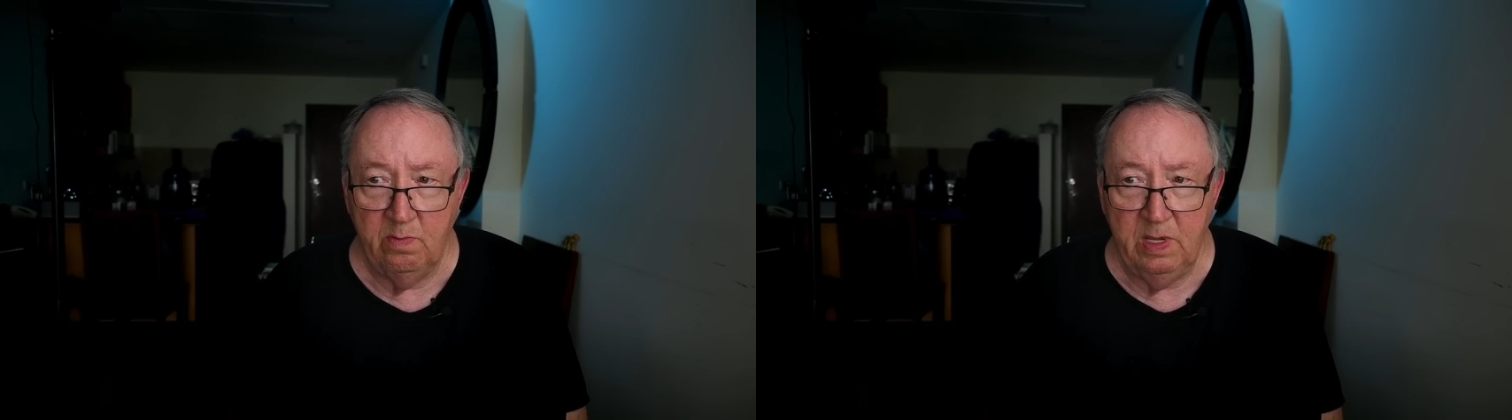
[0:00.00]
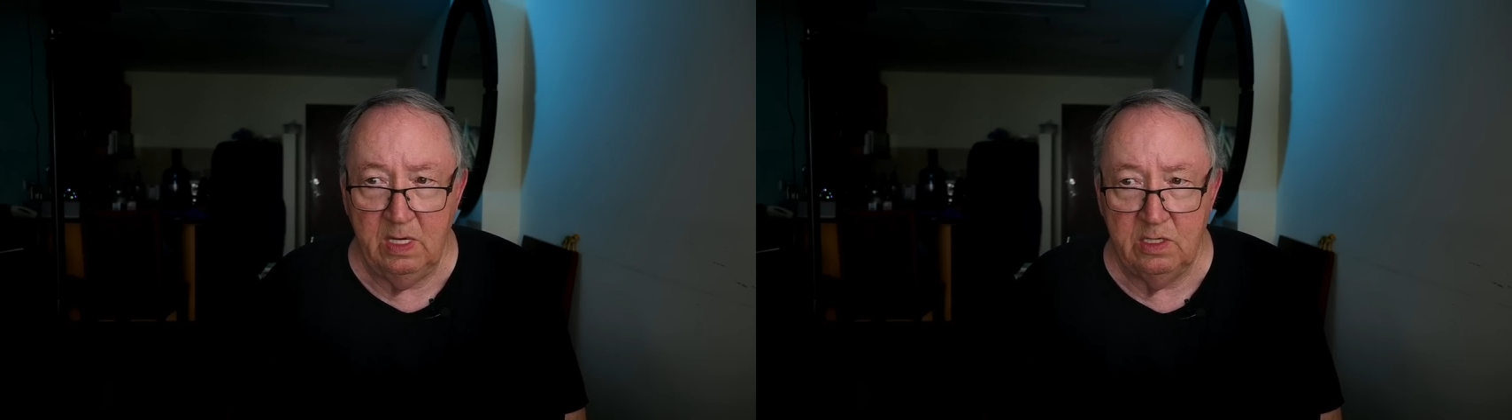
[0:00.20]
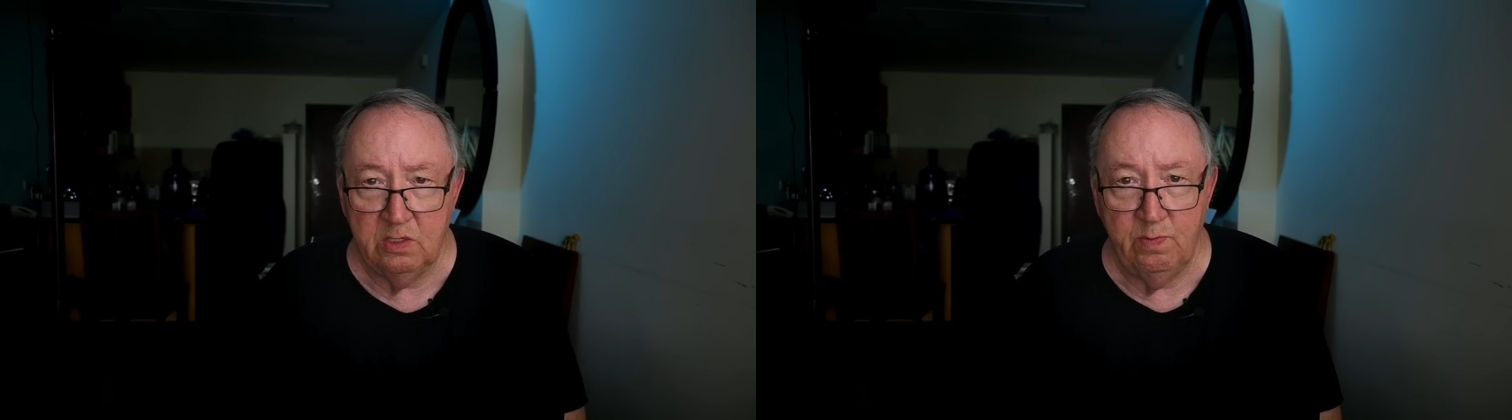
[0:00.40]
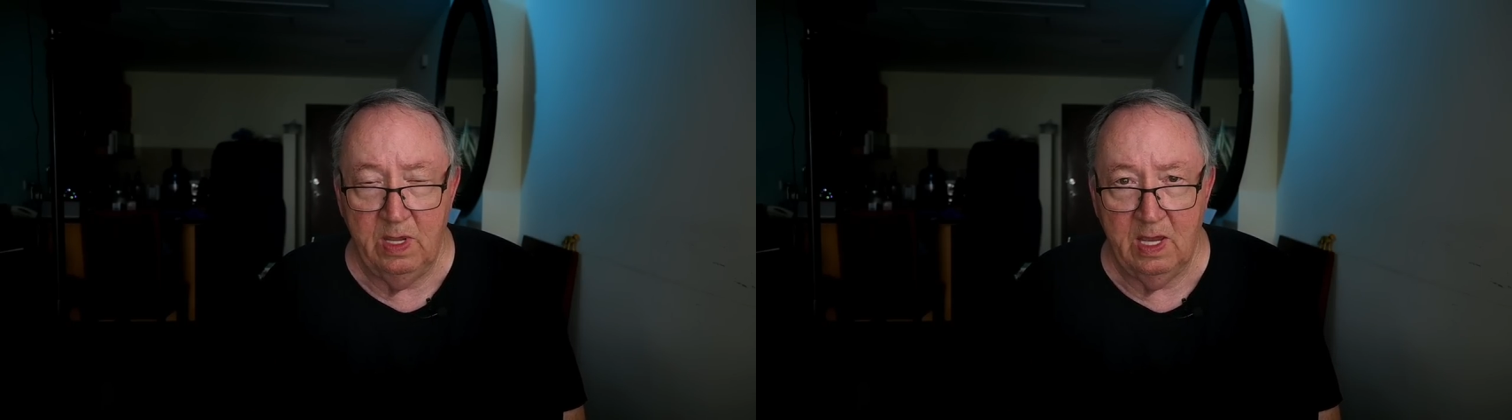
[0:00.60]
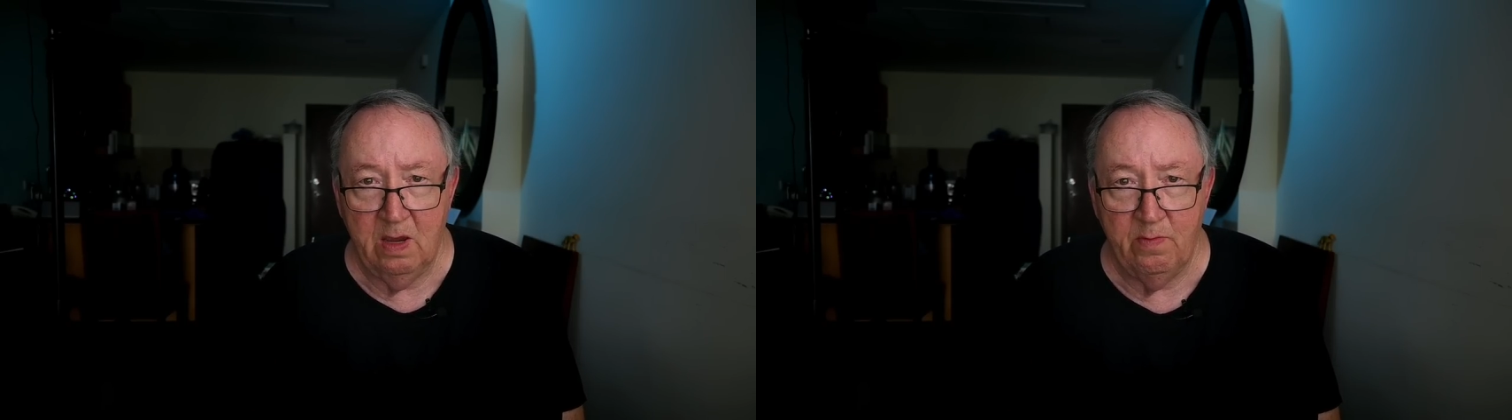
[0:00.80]
meat and just
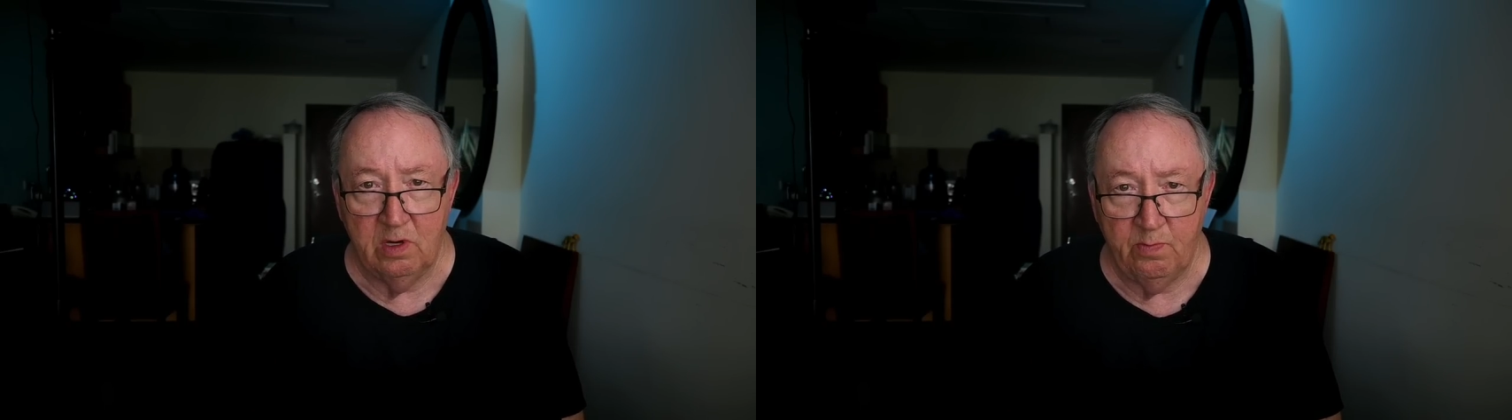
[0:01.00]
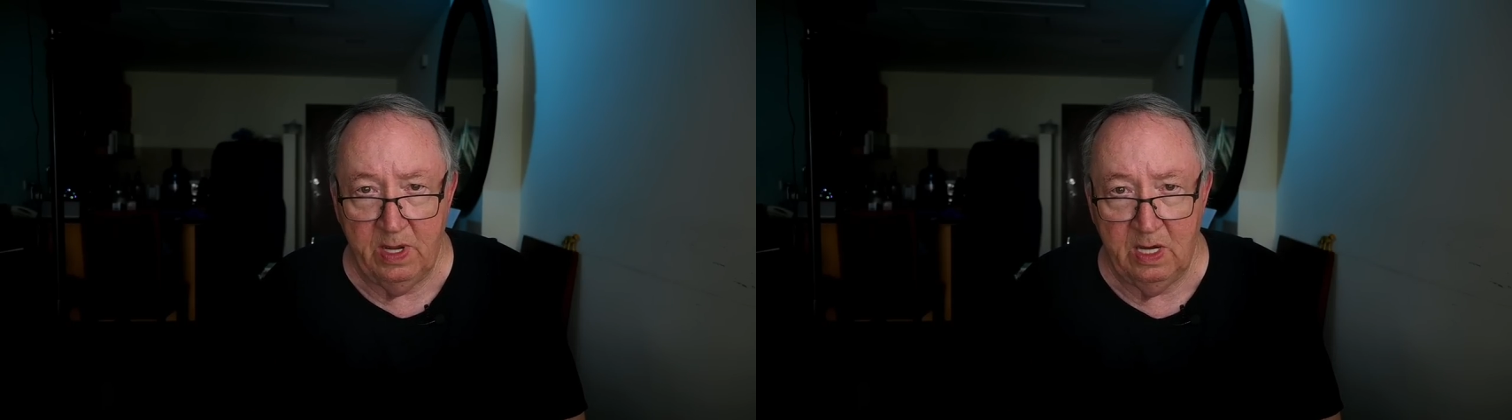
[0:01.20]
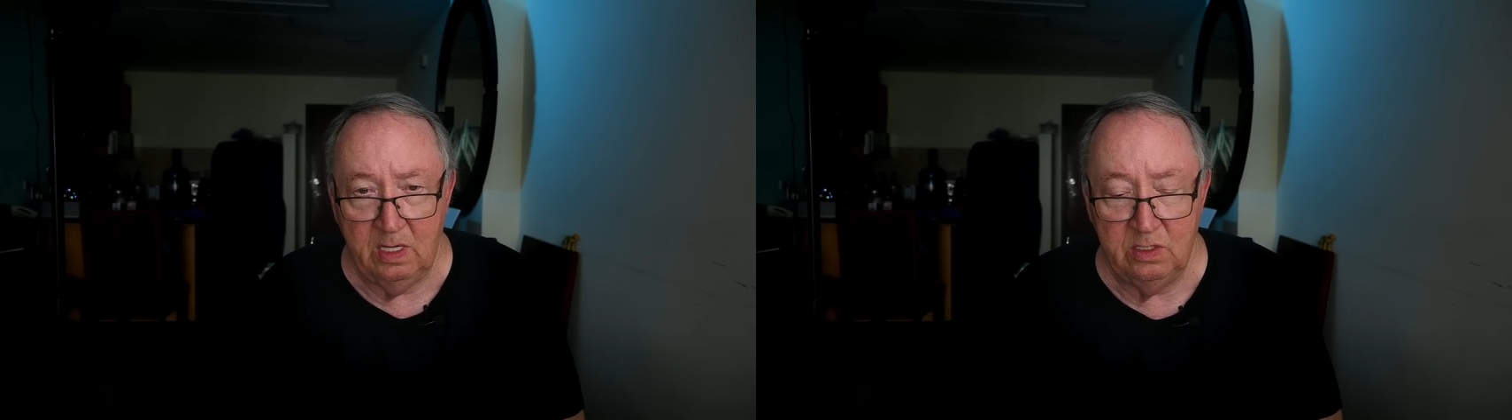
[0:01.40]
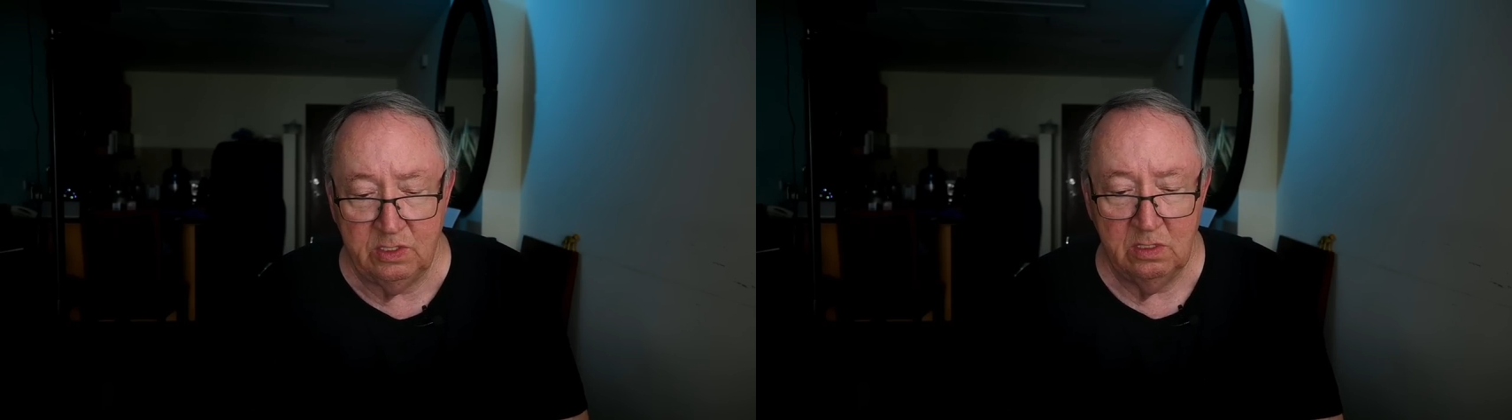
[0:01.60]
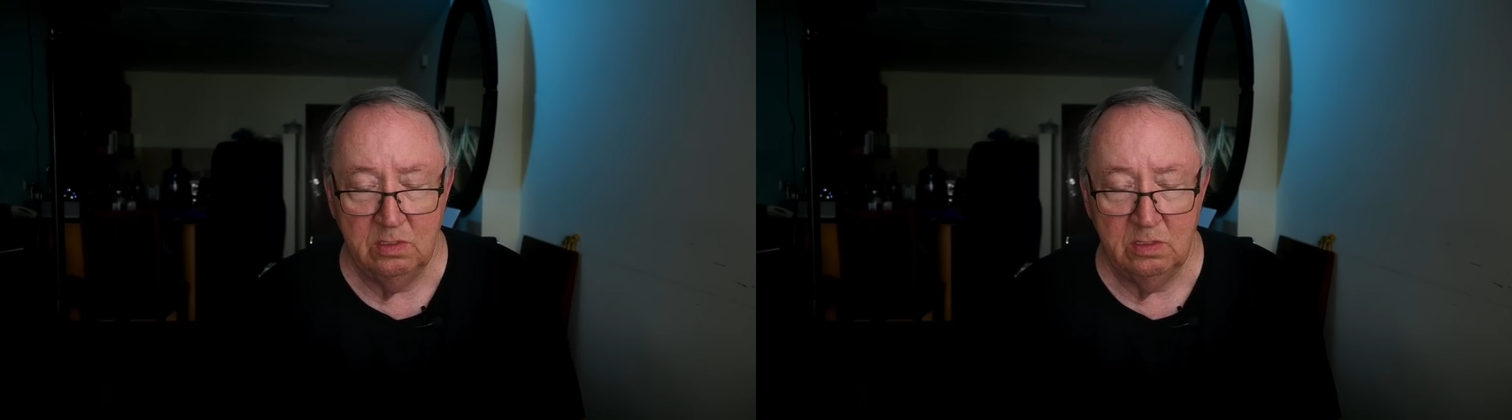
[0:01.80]
make hamburger patties.